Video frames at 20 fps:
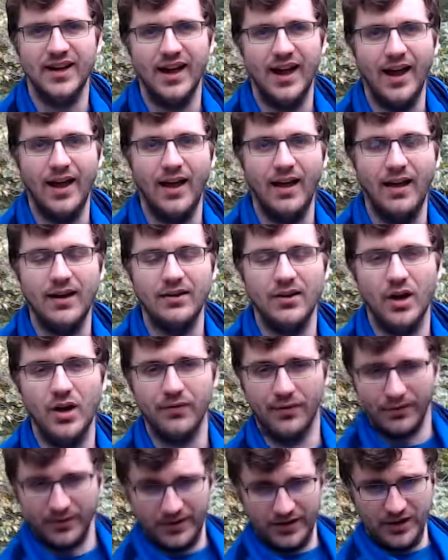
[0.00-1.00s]
I, I don't know
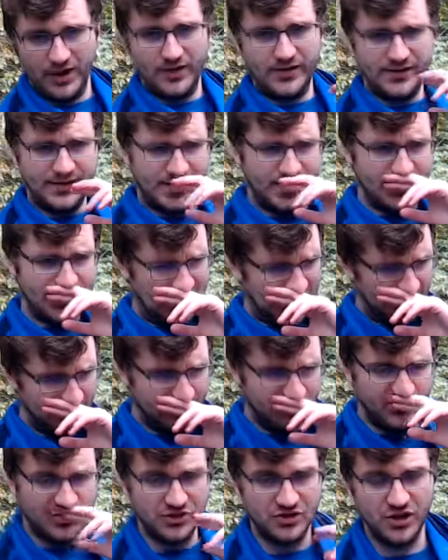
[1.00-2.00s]
if I want to go into this
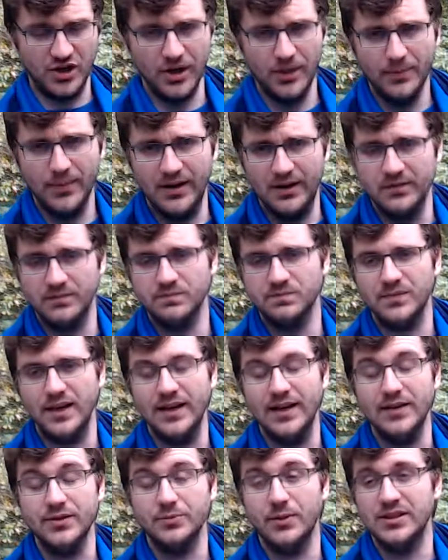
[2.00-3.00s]
for sure, but
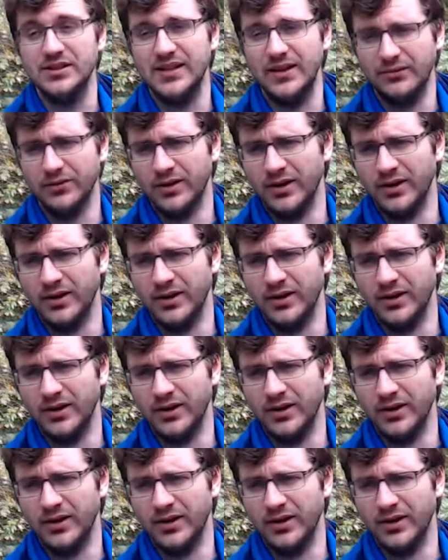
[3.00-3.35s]
it is was definitely